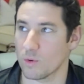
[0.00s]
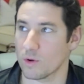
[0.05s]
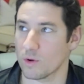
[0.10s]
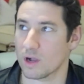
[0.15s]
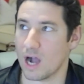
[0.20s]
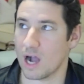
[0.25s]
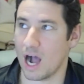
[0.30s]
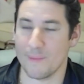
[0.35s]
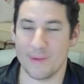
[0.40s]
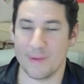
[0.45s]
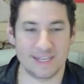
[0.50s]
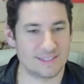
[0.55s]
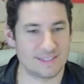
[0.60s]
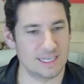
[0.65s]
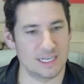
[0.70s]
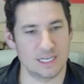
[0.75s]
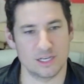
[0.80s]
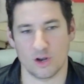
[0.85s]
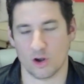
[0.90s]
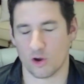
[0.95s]
comment
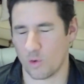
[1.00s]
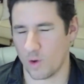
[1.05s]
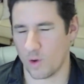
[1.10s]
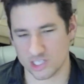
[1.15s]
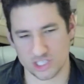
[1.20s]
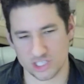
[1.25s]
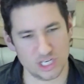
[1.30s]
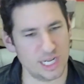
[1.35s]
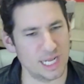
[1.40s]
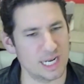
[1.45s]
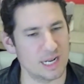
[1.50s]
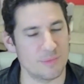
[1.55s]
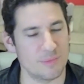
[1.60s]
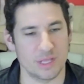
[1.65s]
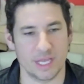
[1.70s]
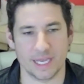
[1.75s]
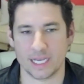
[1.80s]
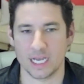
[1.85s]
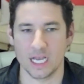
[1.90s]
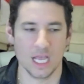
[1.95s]
in or question in and be
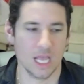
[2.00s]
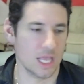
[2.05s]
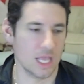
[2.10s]
like,